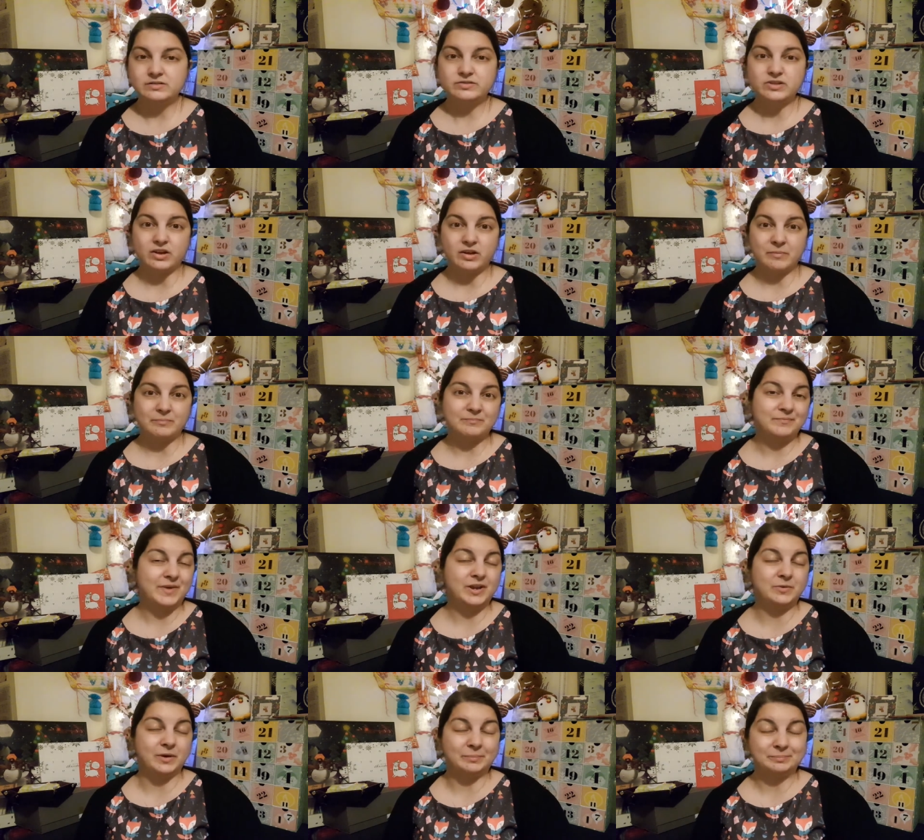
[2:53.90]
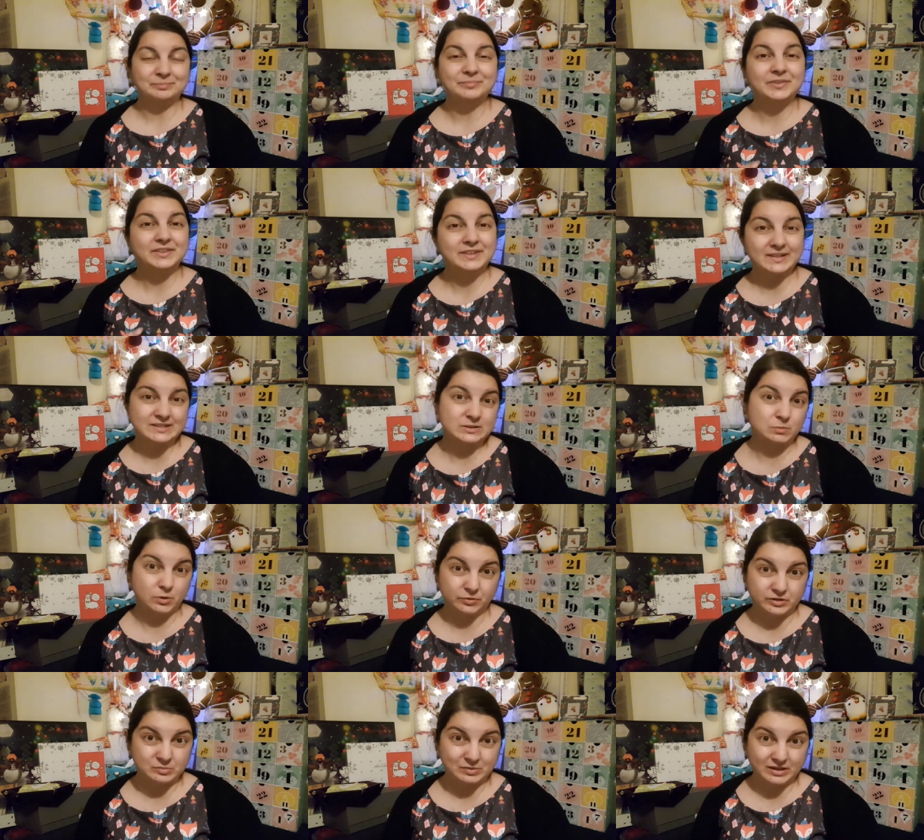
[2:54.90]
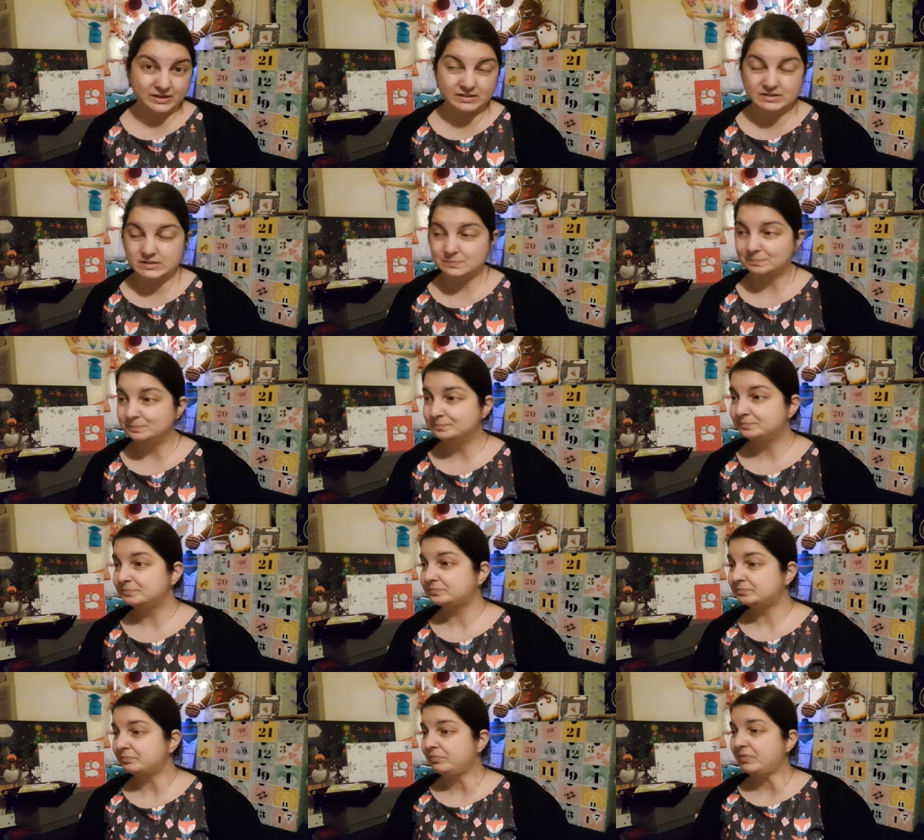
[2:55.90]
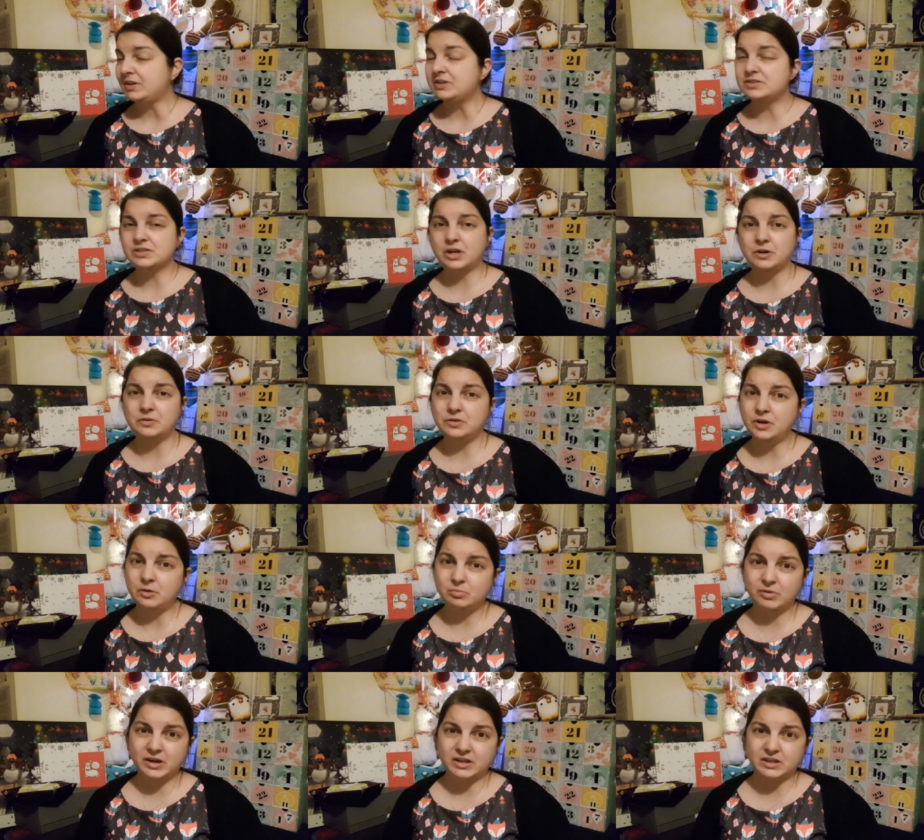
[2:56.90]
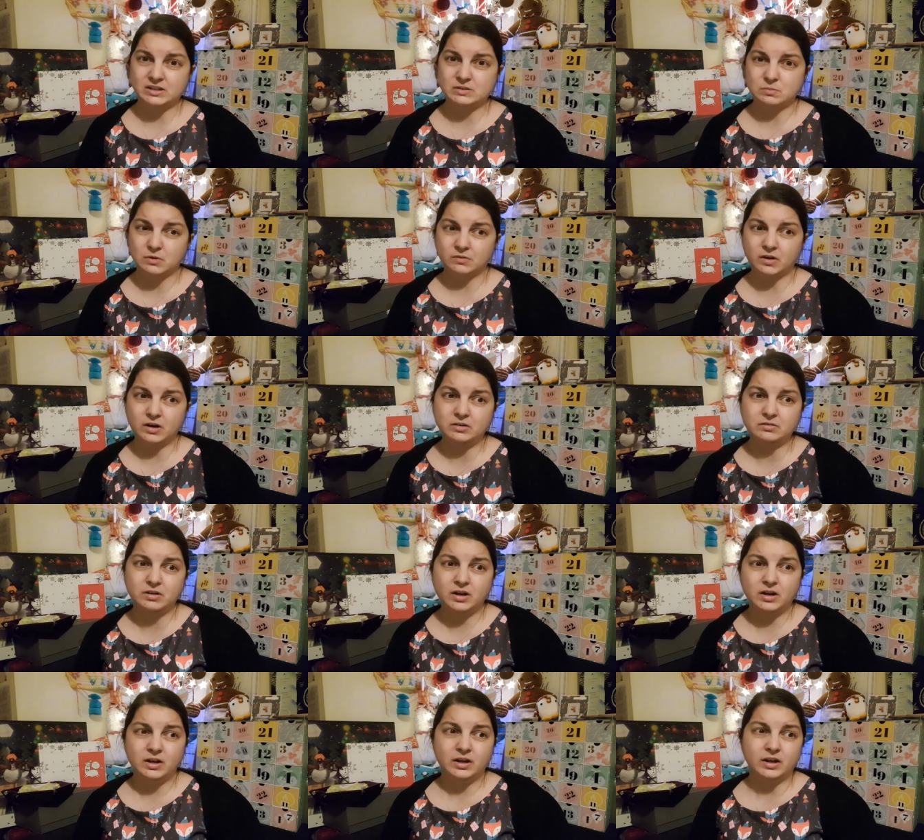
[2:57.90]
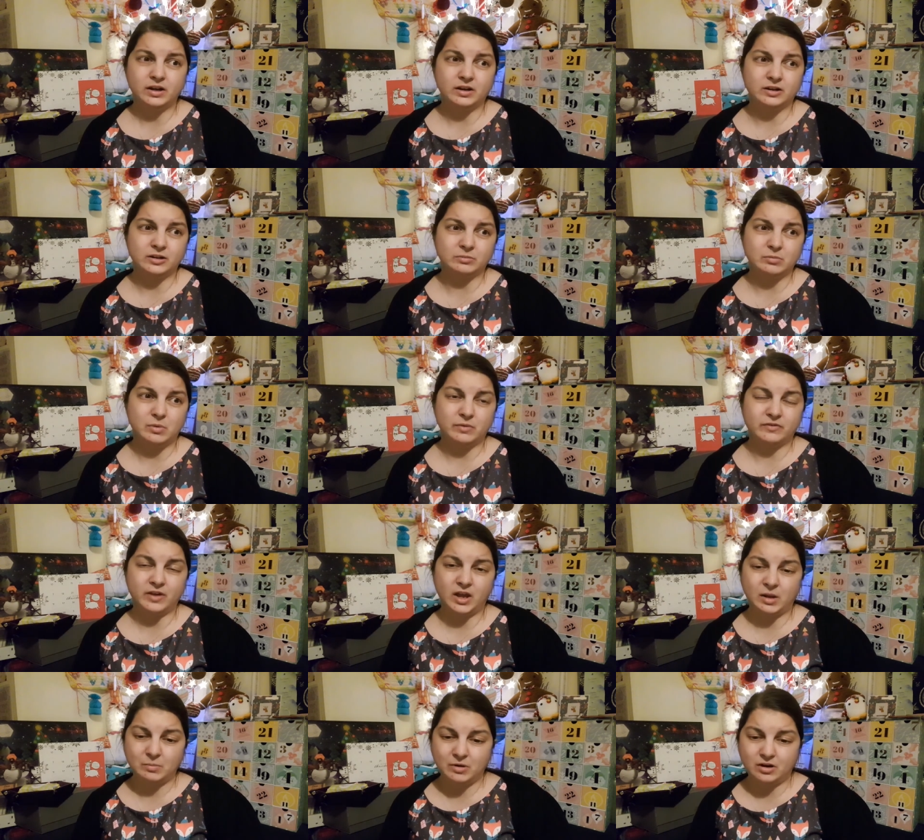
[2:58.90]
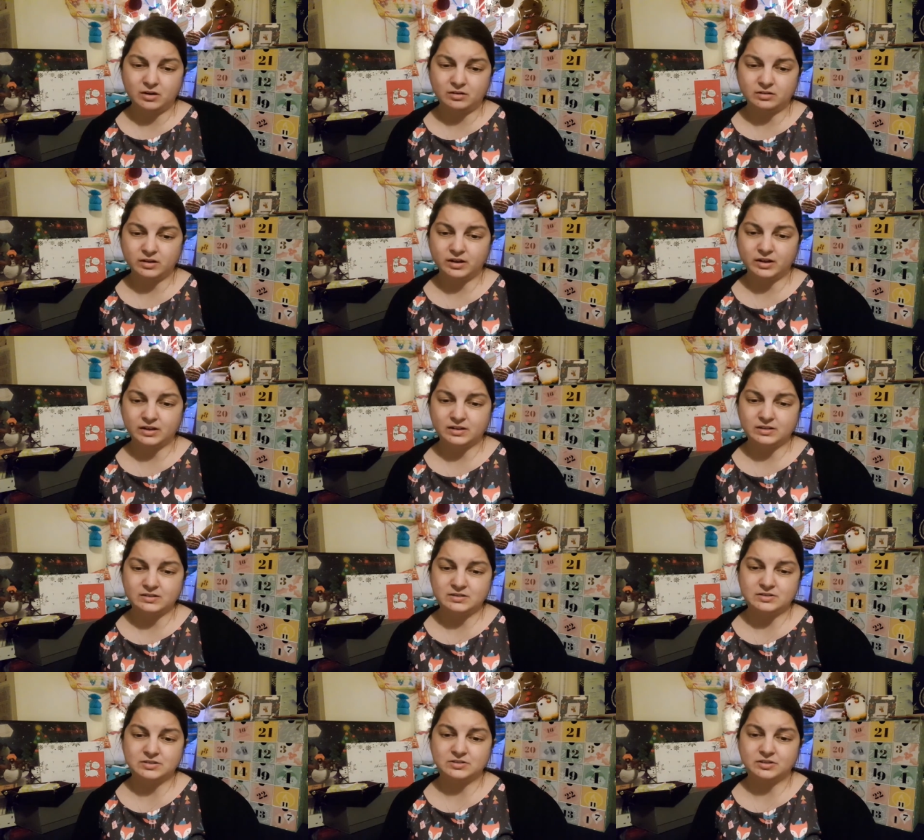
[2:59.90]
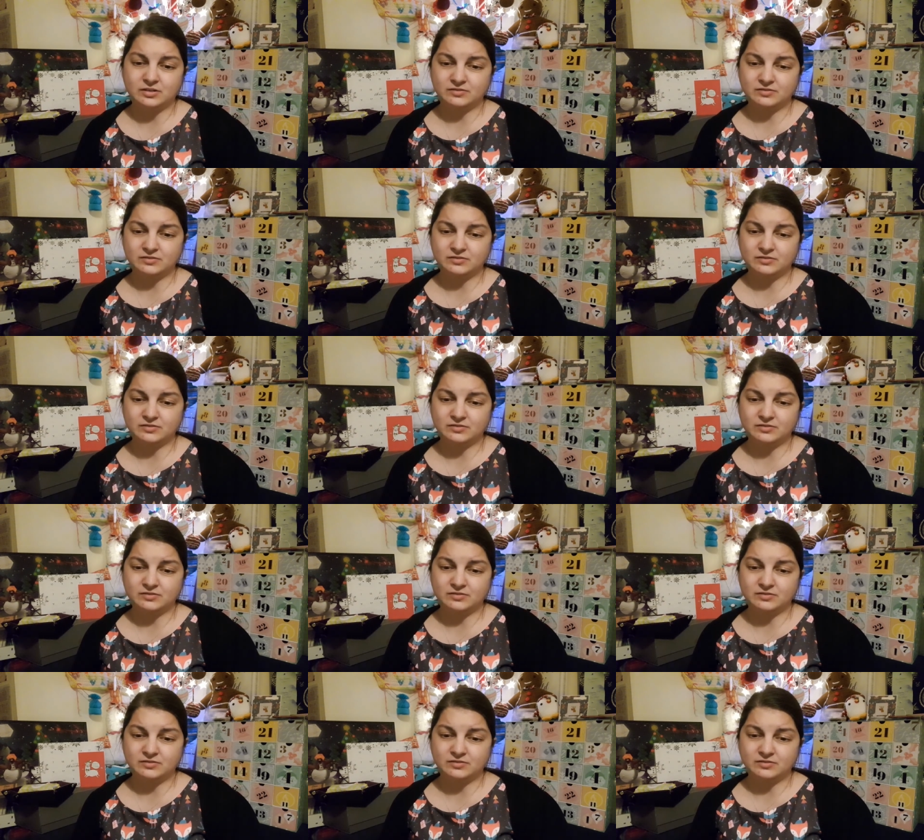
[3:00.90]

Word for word: So yeah, anyway, that's tomorrow's plans. So no brekkie tomorrow um, with Emma and no